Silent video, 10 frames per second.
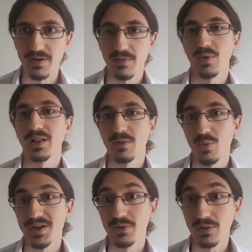Well, when
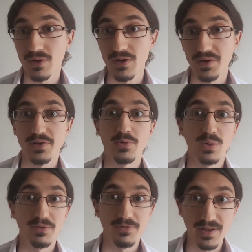you look good, you will
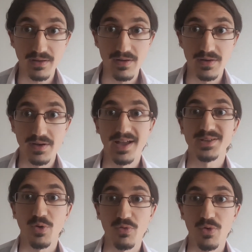feel good and
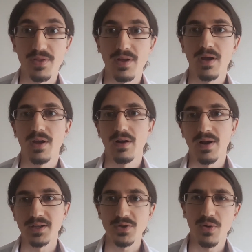so forth. All
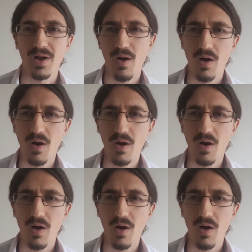right, so